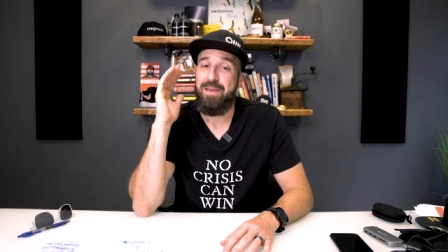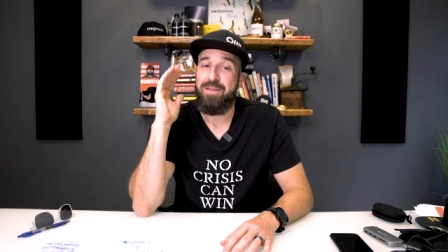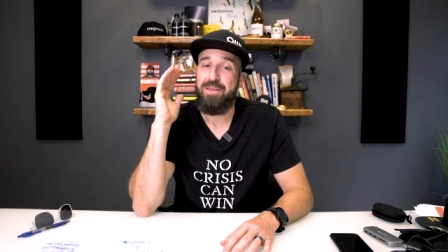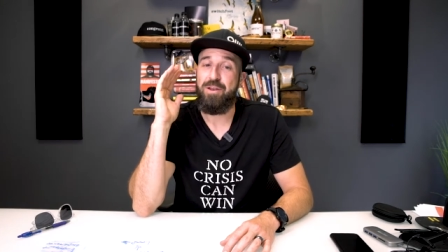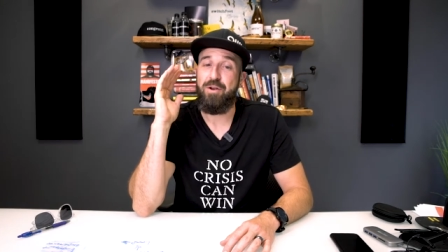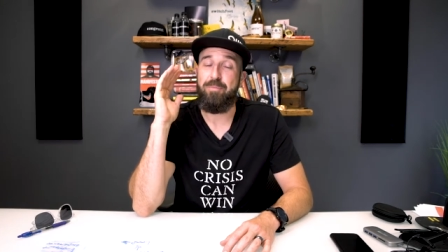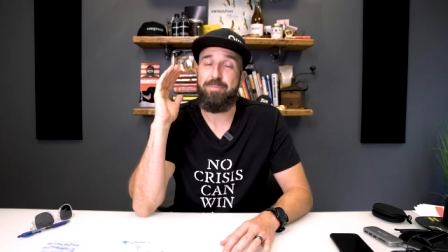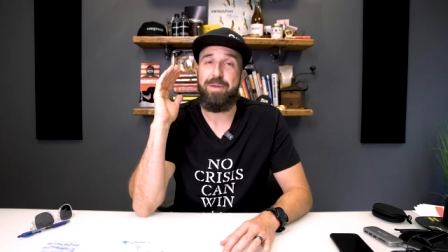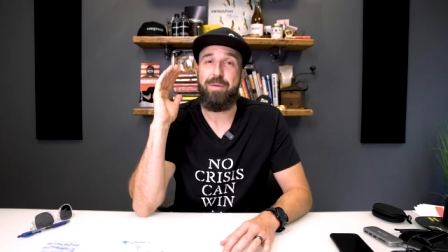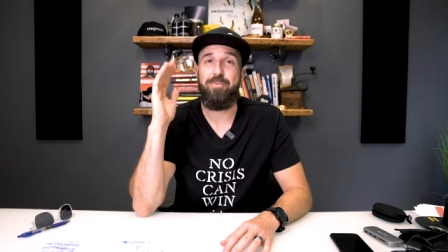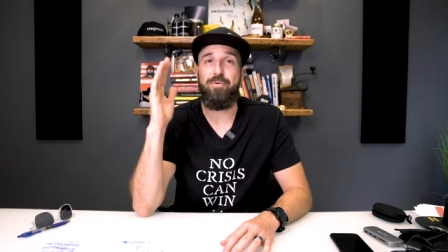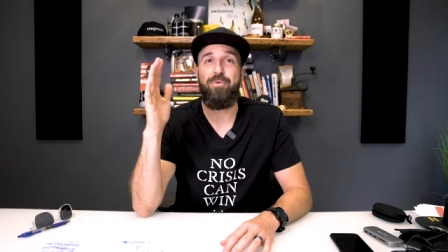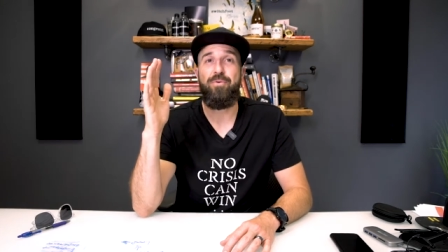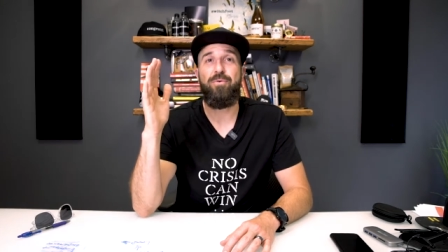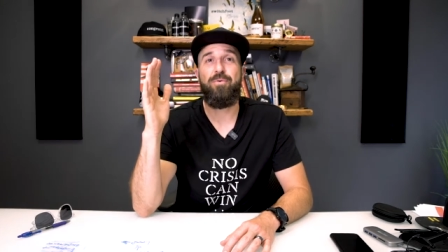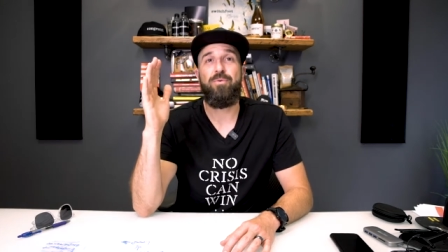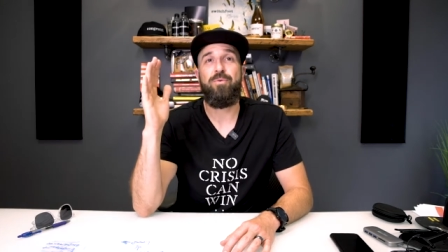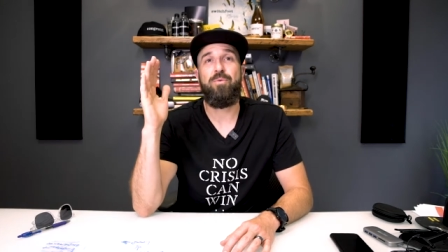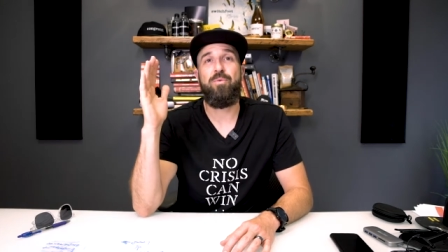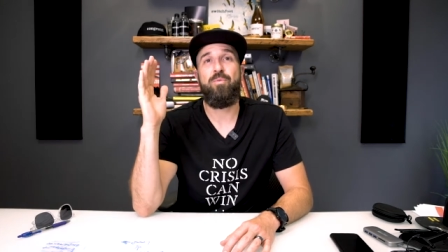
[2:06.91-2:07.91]
you know, people
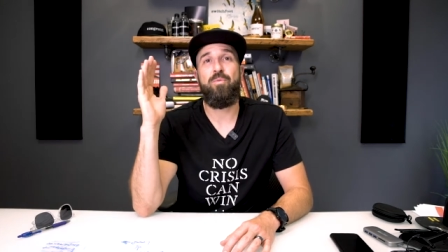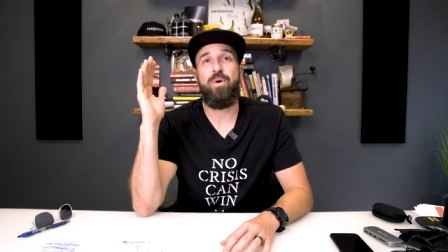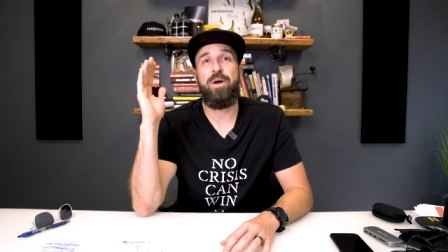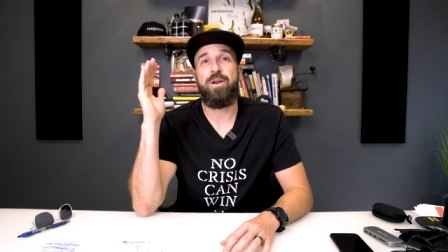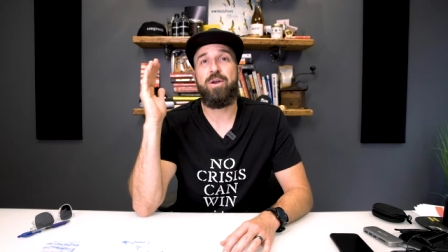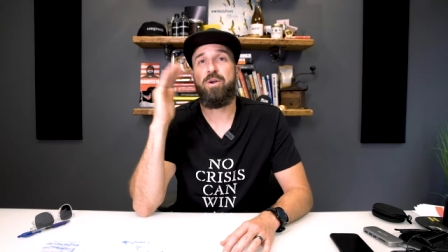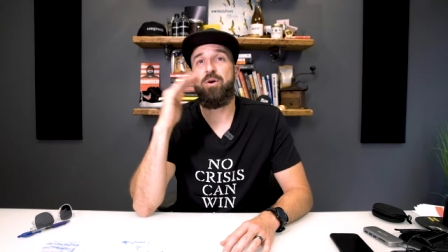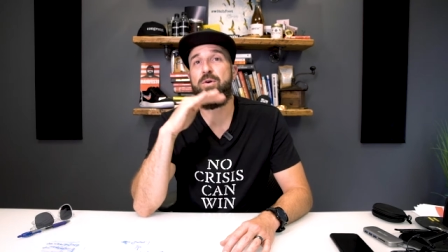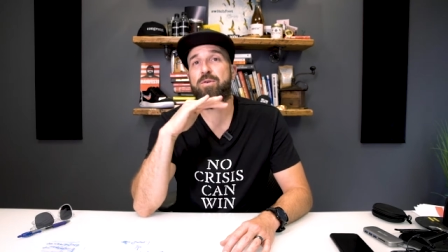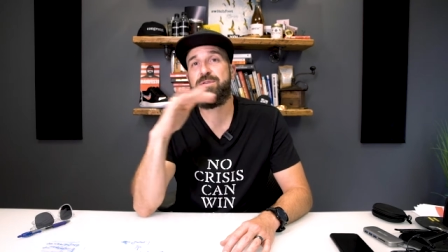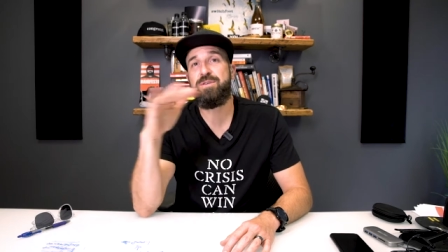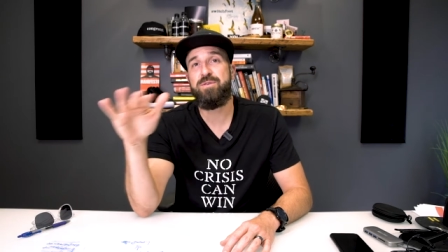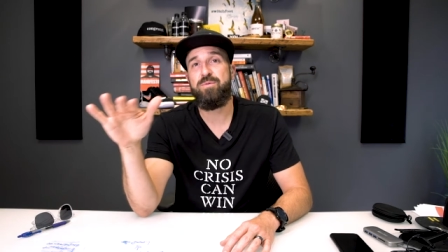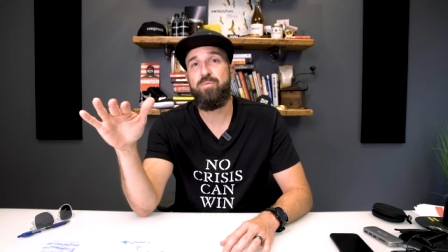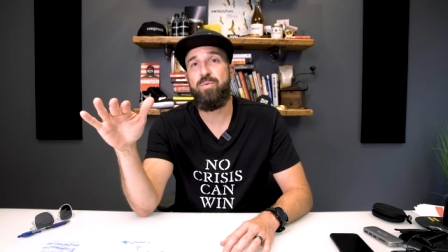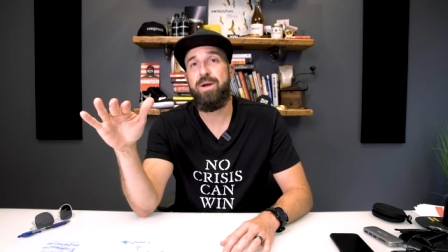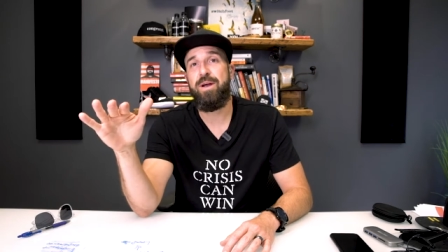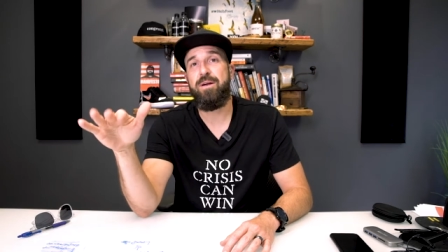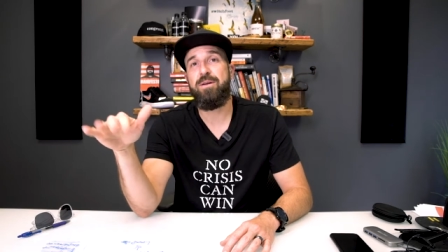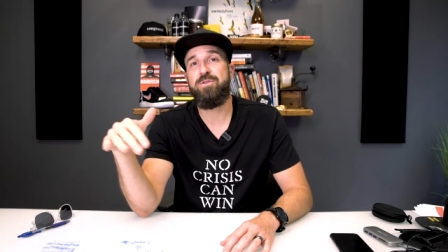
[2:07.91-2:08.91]
who want to go
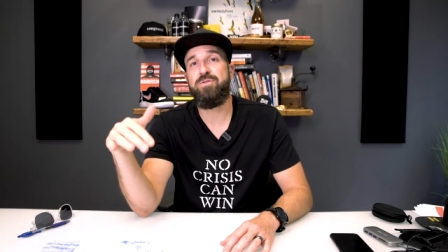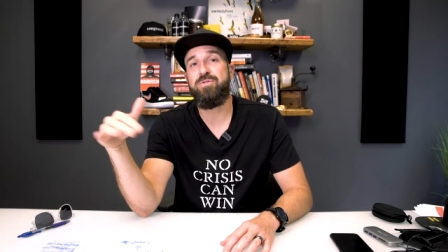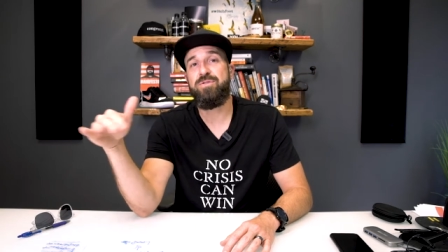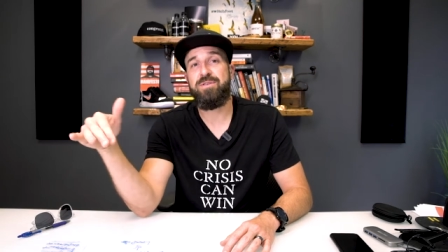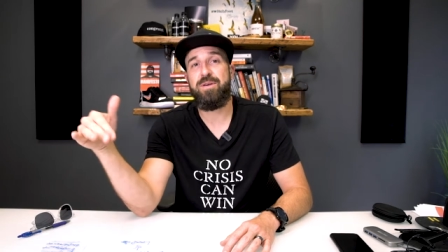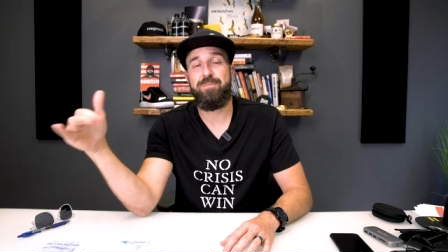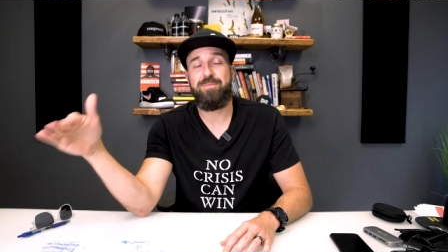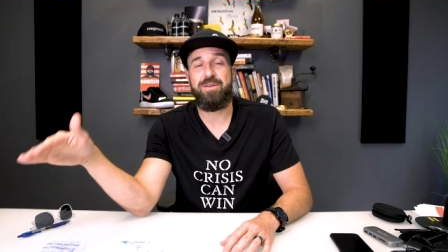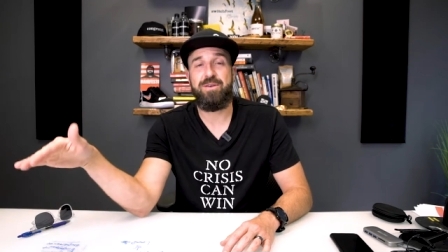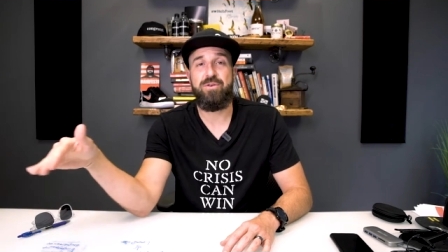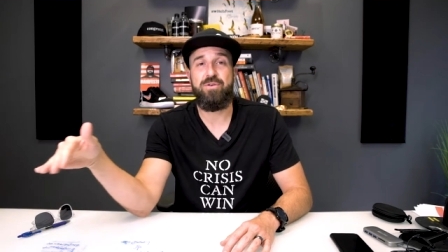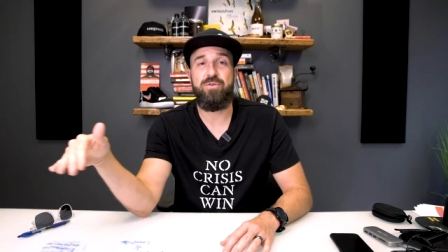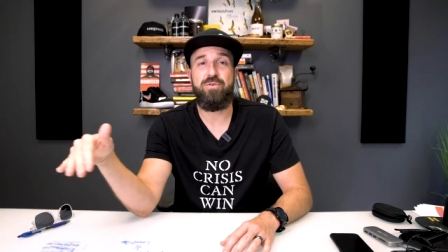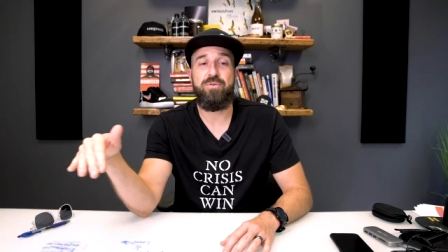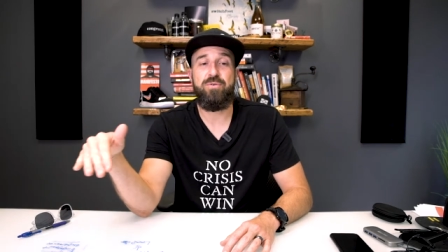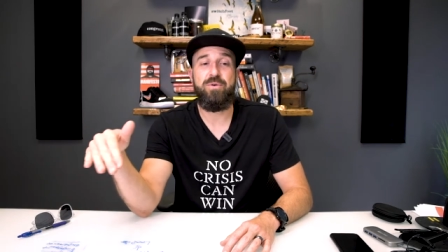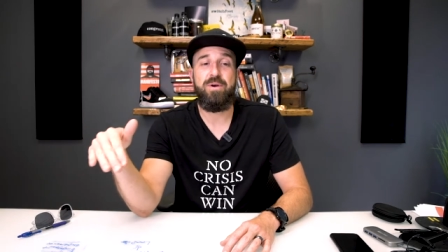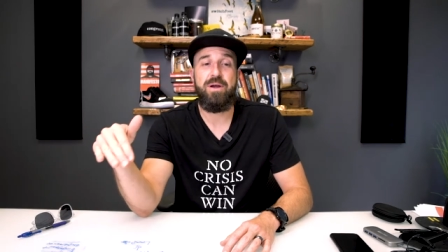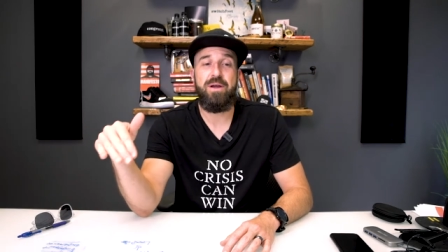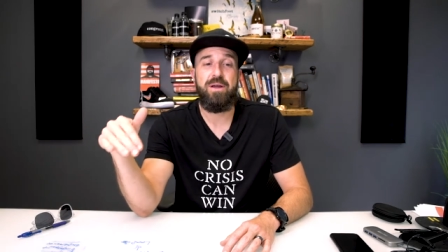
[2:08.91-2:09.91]
somewhere and do something
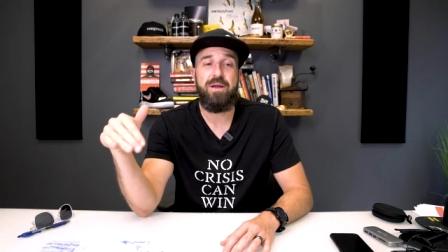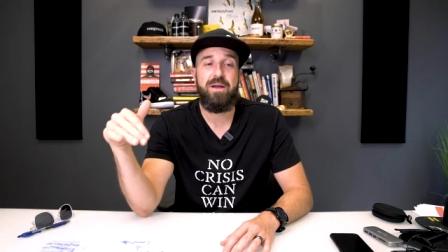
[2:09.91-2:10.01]
new,